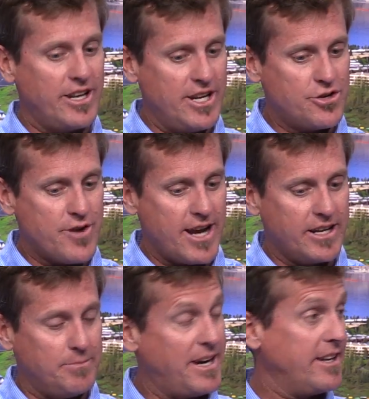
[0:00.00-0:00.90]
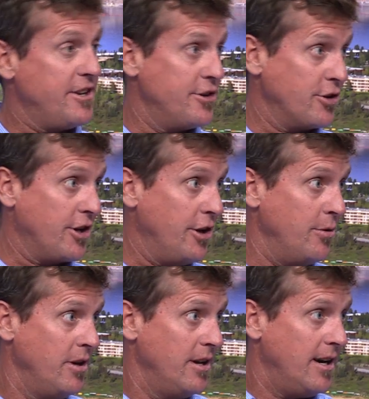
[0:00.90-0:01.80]
eTRAKiT about a year ago,
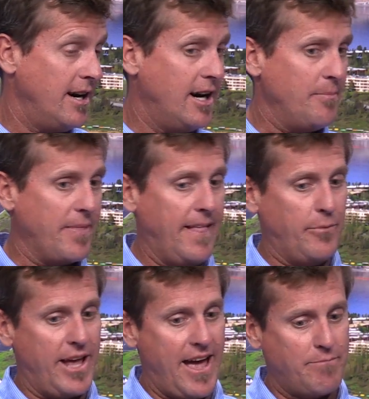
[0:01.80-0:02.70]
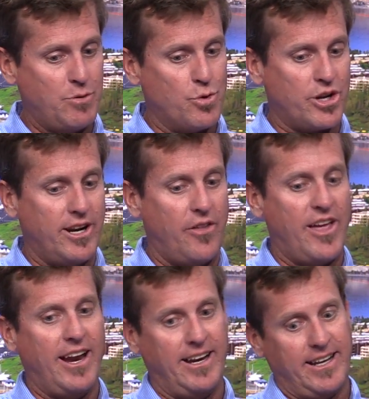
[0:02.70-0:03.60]
and we have been working on
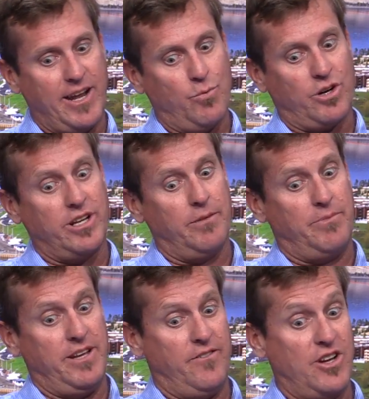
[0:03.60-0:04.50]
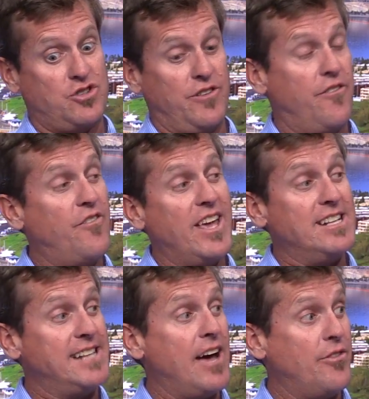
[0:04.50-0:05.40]
that. And again, we're going to eventually
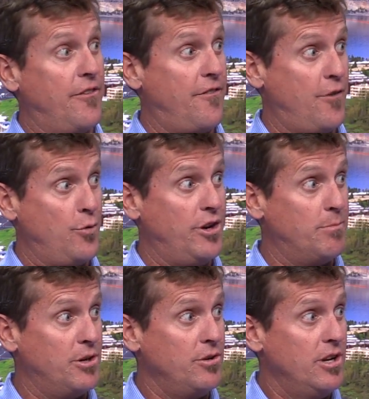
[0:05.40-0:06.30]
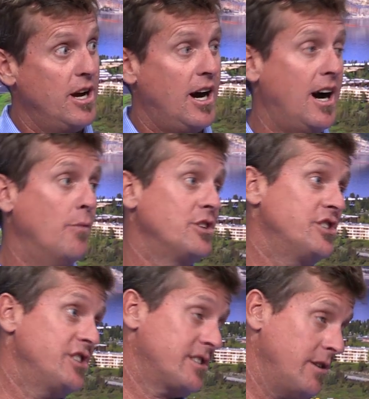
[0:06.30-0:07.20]
phase out the phone number, which
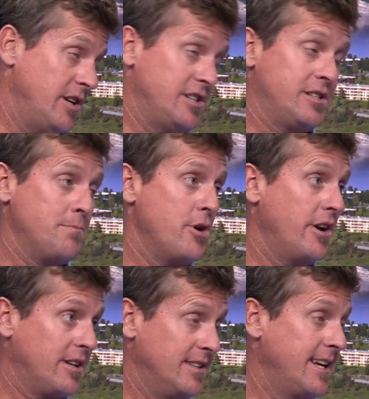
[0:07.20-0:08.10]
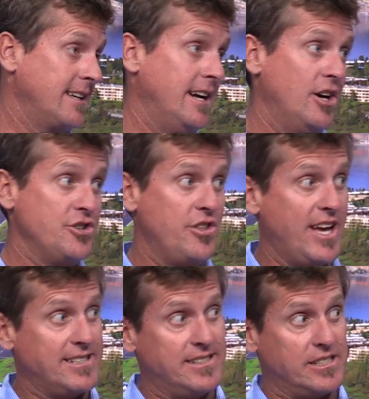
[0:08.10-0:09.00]
is just a product of technology.
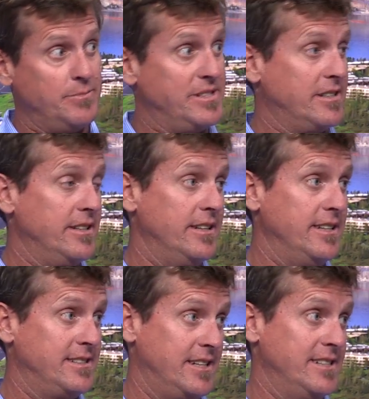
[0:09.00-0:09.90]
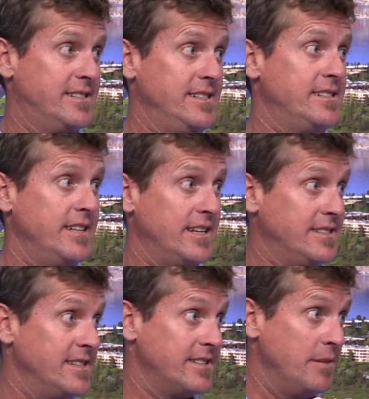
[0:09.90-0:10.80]
That system is going to cease to
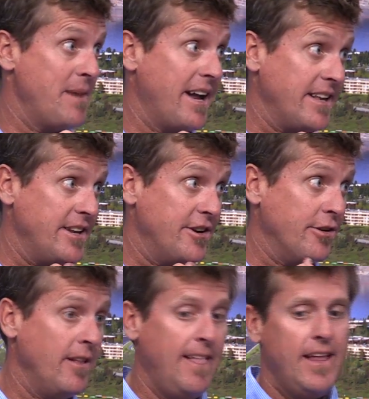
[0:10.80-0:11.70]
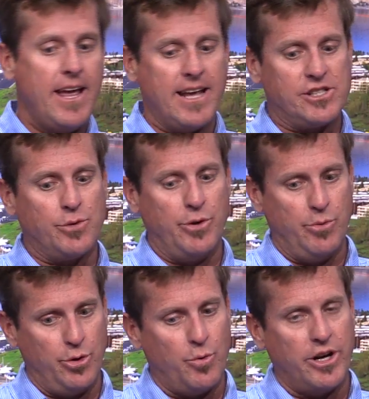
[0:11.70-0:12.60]
exist in about a year. Okay. And so we
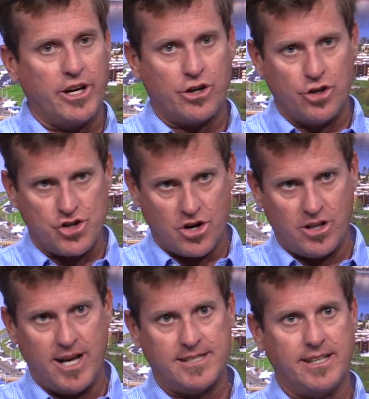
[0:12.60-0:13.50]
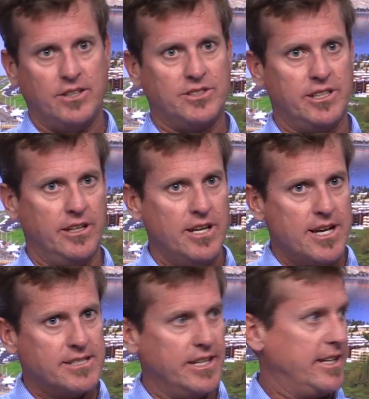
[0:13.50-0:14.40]
really want to encourage our clientele to
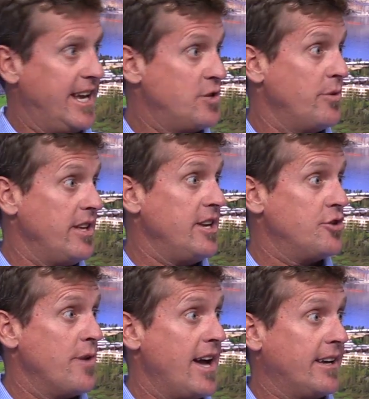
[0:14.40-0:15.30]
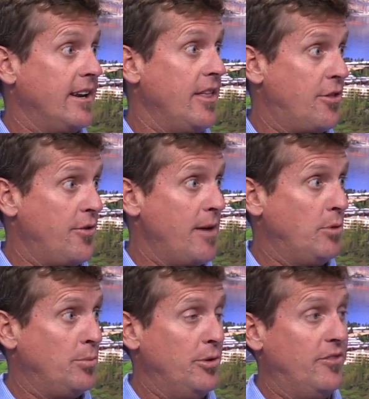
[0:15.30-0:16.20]
engage with the eTRAKiT and through that
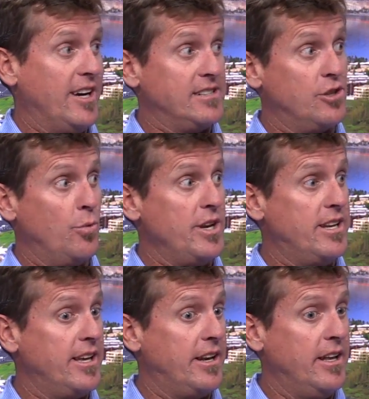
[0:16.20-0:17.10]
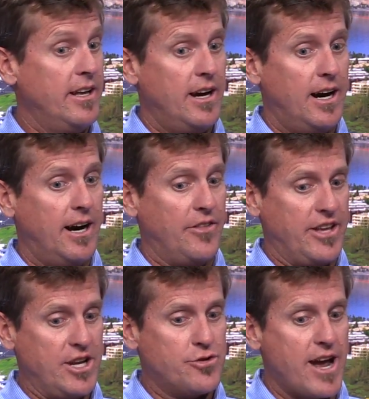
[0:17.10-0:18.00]
mobile device. So we did the
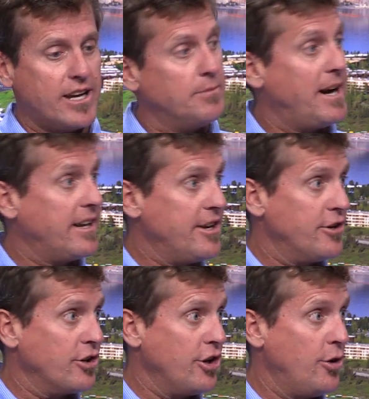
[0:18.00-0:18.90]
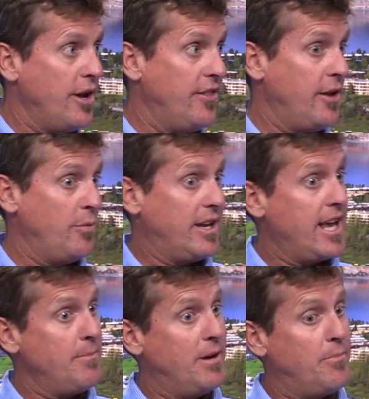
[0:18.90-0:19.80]
eTRAKiT about a year ago, and then we
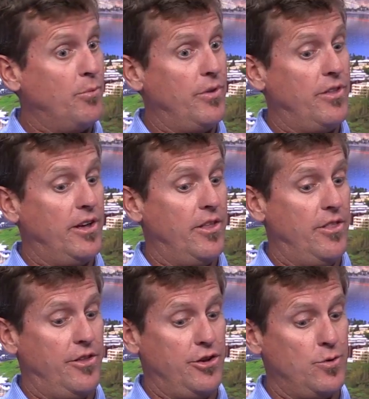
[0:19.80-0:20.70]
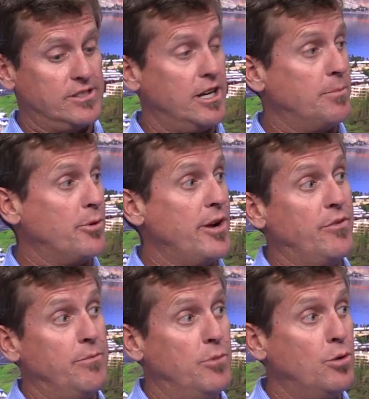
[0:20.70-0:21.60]
came up with the newest upgrade with
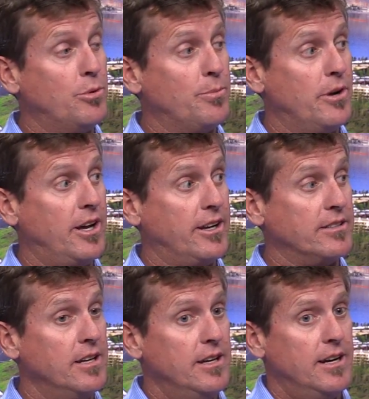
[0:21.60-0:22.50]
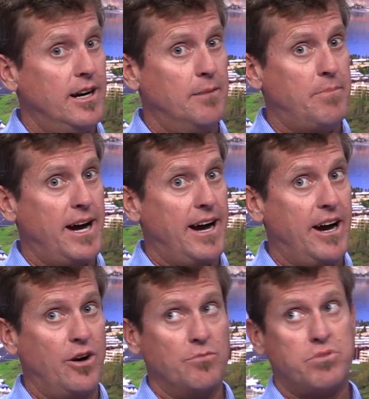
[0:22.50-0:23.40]
the mobile product
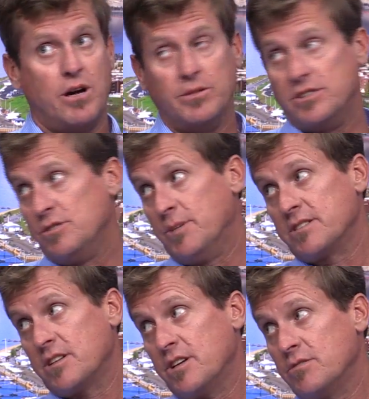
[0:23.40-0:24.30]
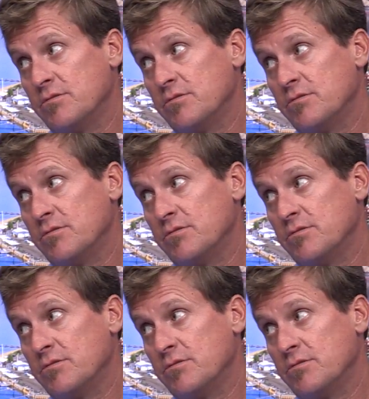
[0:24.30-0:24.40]
about probably 2 months ago.